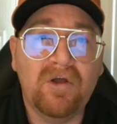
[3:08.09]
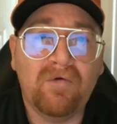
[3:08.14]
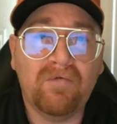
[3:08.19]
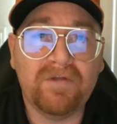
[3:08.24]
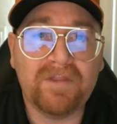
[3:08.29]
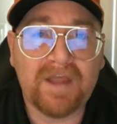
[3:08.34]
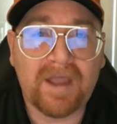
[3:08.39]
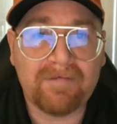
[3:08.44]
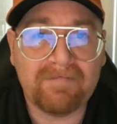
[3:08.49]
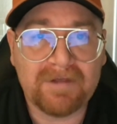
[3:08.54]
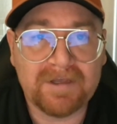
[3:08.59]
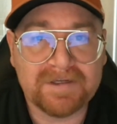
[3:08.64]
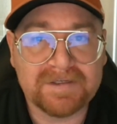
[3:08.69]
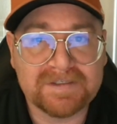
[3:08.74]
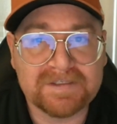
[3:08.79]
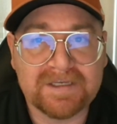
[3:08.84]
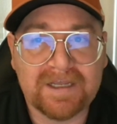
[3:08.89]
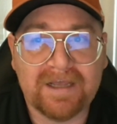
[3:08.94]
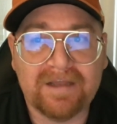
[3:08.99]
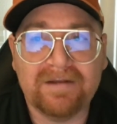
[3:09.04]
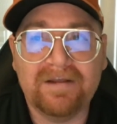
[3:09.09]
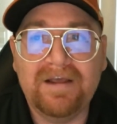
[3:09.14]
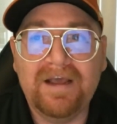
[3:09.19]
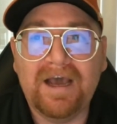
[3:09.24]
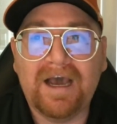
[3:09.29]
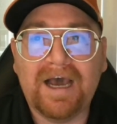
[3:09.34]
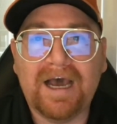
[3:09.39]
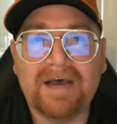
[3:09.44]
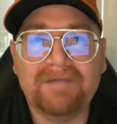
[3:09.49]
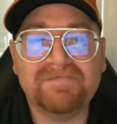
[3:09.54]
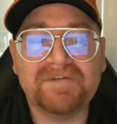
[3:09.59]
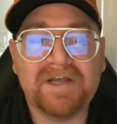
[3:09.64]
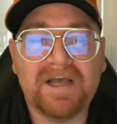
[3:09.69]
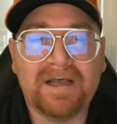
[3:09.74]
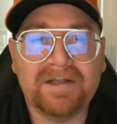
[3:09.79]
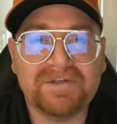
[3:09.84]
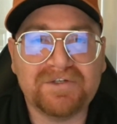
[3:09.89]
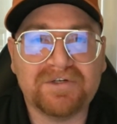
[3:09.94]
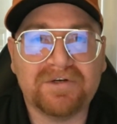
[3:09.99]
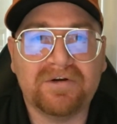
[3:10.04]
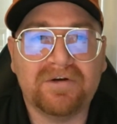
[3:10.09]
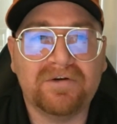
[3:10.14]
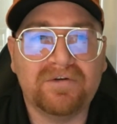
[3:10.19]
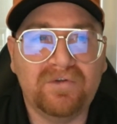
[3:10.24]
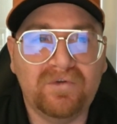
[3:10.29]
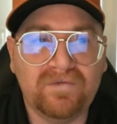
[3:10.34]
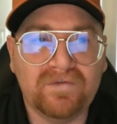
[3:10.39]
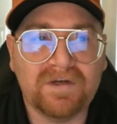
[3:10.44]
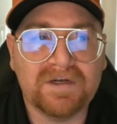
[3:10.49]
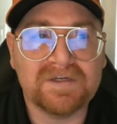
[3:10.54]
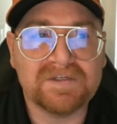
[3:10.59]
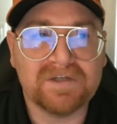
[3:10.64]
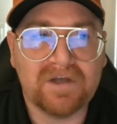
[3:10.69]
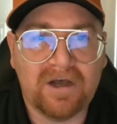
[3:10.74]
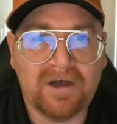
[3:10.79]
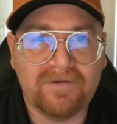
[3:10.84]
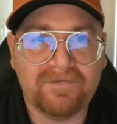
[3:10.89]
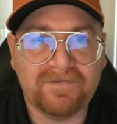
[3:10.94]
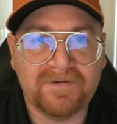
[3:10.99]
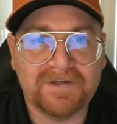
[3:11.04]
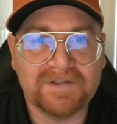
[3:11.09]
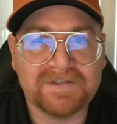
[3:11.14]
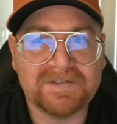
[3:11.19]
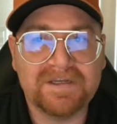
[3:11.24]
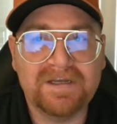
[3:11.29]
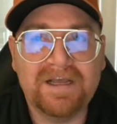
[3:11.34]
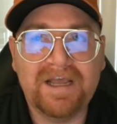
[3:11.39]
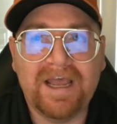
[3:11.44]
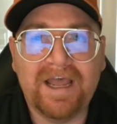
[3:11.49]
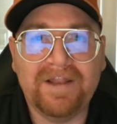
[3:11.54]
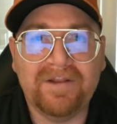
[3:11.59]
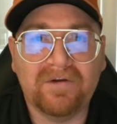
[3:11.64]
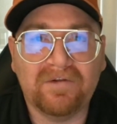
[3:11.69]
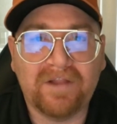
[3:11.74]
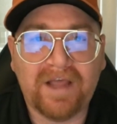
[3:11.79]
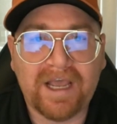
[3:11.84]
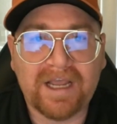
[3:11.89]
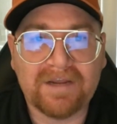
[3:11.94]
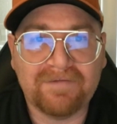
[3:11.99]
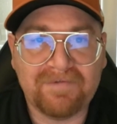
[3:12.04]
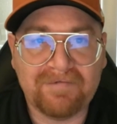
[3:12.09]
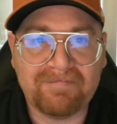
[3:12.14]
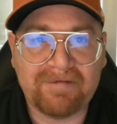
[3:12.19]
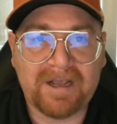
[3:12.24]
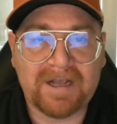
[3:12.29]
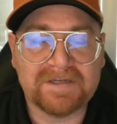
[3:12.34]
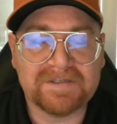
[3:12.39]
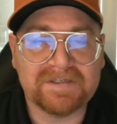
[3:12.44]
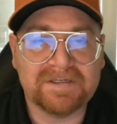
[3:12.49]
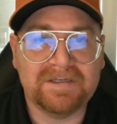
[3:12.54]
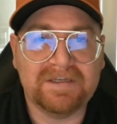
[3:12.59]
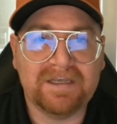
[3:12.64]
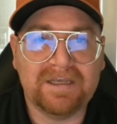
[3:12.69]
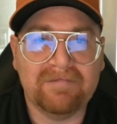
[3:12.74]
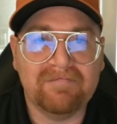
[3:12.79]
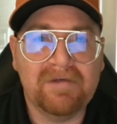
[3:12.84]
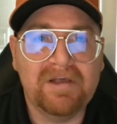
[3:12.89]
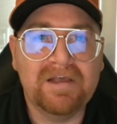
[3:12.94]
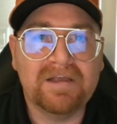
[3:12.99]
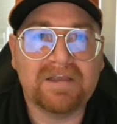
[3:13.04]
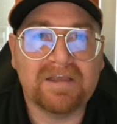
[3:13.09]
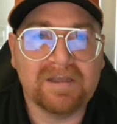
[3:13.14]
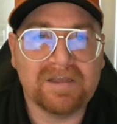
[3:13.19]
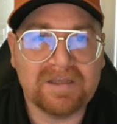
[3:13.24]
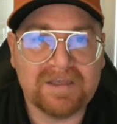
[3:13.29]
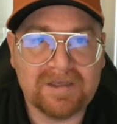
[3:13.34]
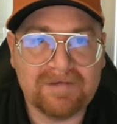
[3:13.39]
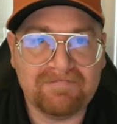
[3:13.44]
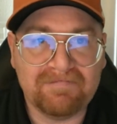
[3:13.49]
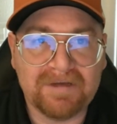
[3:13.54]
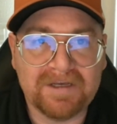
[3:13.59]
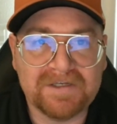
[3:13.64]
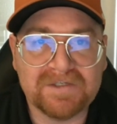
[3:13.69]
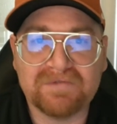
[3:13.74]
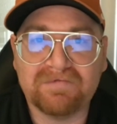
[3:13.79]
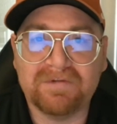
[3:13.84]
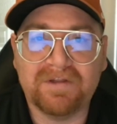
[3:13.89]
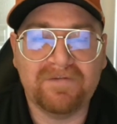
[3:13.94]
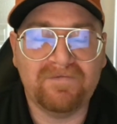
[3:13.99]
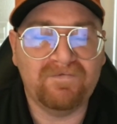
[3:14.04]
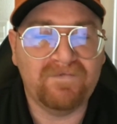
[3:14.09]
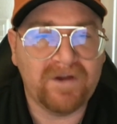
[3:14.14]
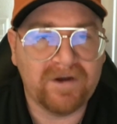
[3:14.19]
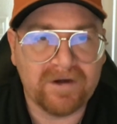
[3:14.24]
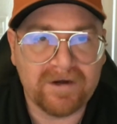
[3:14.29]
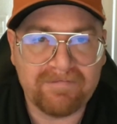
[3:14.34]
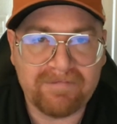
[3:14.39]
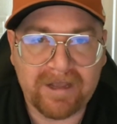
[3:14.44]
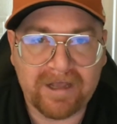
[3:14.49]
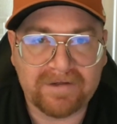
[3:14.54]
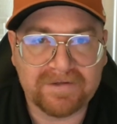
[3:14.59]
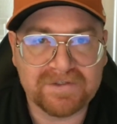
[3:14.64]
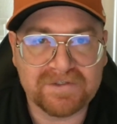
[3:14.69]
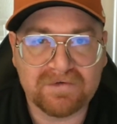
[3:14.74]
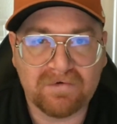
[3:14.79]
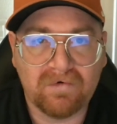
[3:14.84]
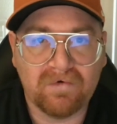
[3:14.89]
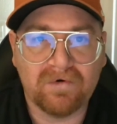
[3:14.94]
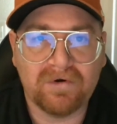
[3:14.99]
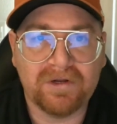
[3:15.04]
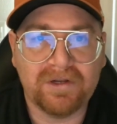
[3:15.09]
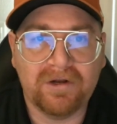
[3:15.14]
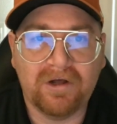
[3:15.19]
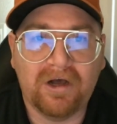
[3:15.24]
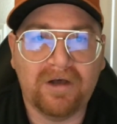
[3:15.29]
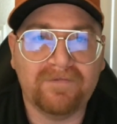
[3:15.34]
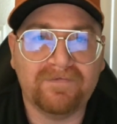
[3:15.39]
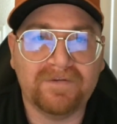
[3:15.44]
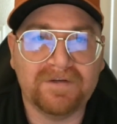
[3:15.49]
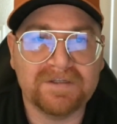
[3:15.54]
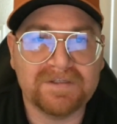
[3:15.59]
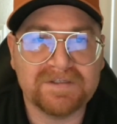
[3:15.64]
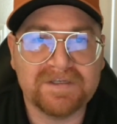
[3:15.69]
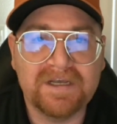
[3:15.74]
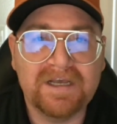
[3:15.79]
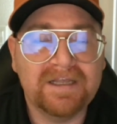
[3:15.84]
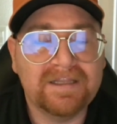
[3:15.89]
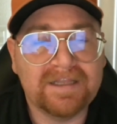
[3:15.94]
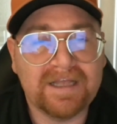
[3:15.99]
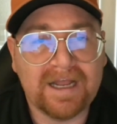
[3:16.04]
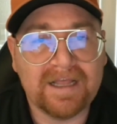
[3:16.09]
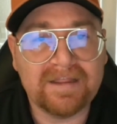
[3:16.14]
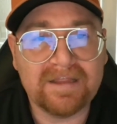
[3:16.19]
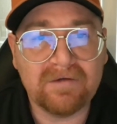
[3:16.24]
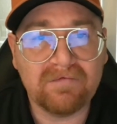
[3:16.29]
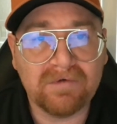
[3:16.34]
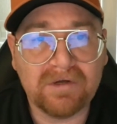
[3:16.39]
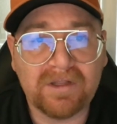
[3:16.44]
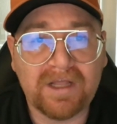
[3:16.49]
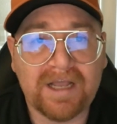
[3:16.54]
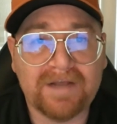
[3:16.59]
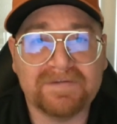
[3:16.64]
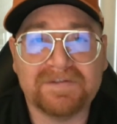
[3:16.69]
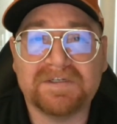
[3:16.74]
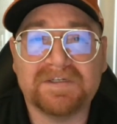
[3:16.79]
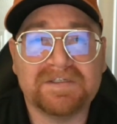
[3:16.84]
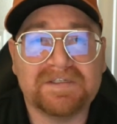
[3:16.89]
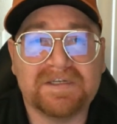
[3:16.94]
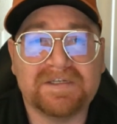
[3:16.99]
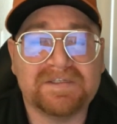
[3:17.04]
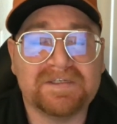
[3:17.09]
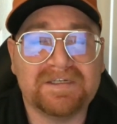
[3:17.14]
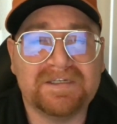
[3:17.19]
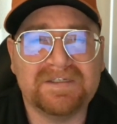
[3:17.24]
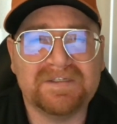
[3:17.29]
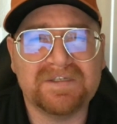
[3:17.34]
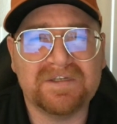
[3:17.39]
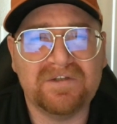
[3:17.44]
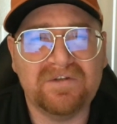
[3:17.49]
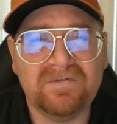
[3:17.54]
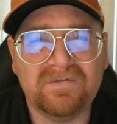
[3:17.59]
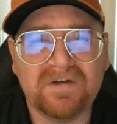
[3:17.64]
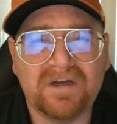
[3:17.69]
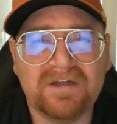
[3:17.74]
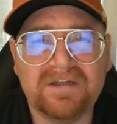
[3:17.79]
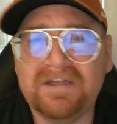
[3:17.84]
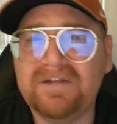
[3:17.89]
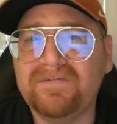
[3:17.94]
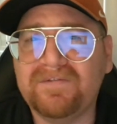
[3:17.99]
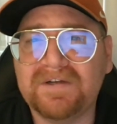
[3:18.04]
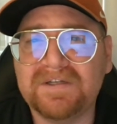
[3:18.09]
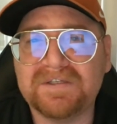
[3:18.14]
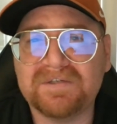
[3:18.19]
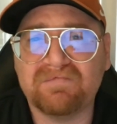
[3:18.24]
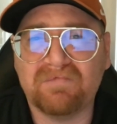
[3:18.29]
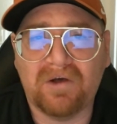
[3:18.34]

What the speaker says: With that being said, I'm not sure Utah's offense and their lack of a passing game can keep pace with a very balanced Oregon offense that I think will have success against the Utah defense.